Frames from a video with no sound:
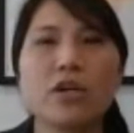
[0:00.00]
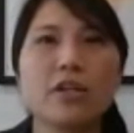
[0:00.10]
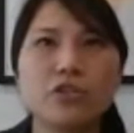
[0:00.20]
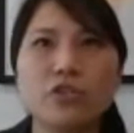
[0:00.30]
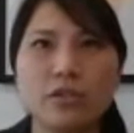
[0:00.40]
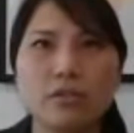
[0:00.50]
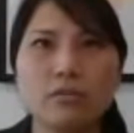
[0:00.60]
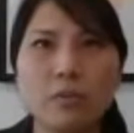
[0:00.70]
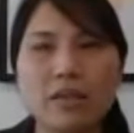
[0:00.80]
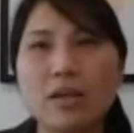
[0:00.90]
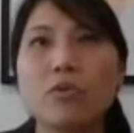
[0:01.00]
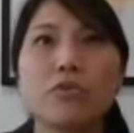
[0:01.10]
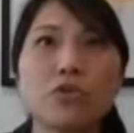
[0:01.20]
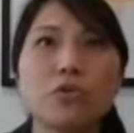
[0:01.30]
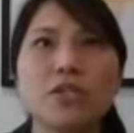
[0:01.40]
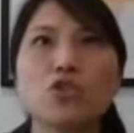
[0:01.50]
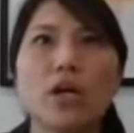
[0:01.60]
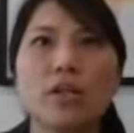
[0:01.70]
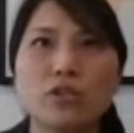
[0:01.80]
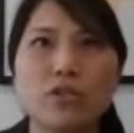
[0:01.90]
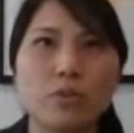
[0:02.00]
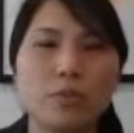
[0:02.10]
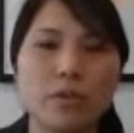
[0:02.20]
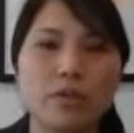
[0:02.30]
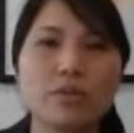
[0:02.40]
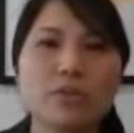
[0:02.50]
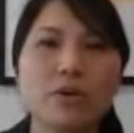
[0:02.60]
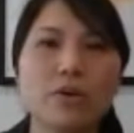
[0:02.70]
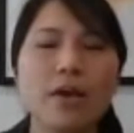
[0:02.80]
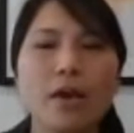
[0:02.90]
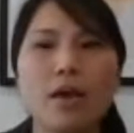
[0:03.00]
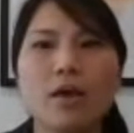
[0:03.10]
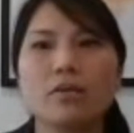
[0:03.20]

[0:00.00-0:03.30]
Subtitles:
challenging, what they refer to as challenging the will. So